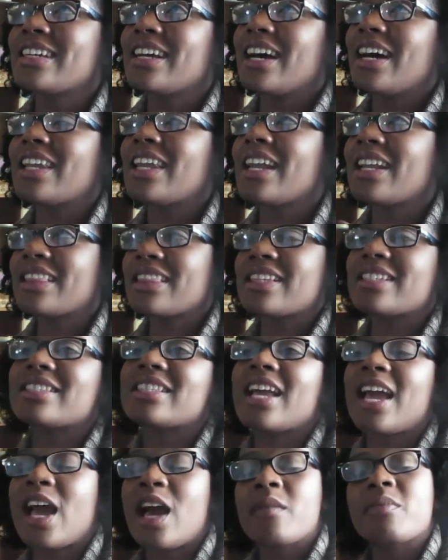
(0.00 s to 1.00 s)
a lot of things
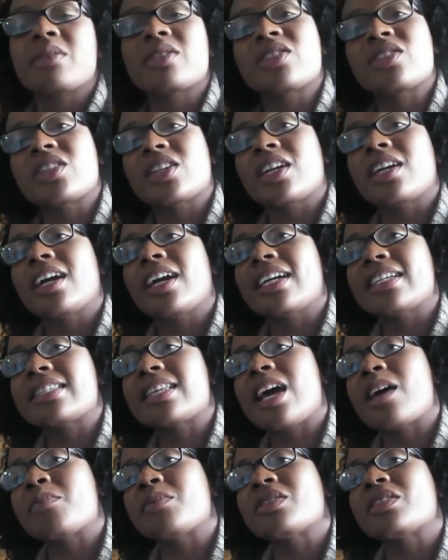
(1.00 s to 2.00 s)
that happens to her has
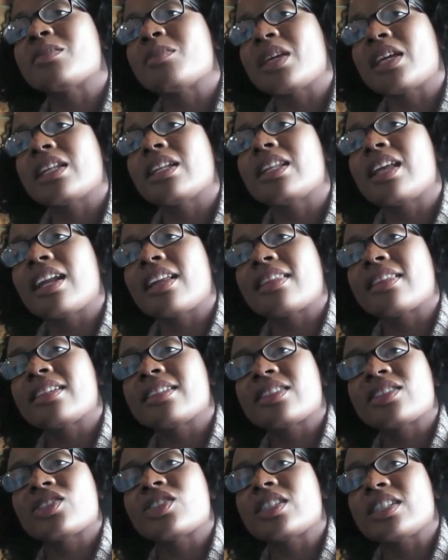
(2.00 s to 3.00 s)
happened to me, and a lot of
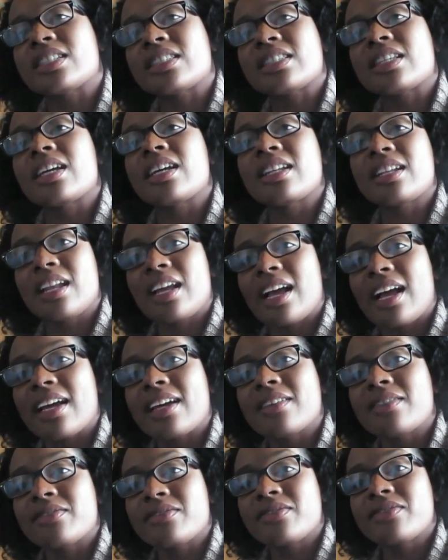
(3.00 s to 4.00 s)
things that she has done.
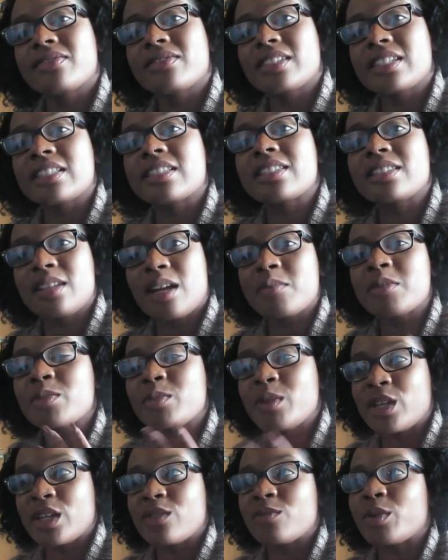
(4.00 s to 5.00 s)
I'm
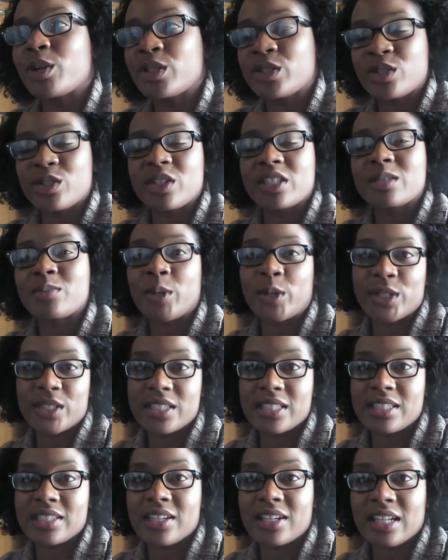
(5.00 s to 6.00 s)
speaking personal
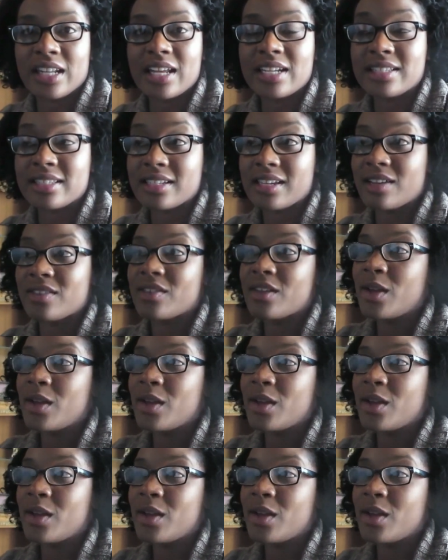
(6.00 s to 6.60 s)
experiences on a lot of stuff.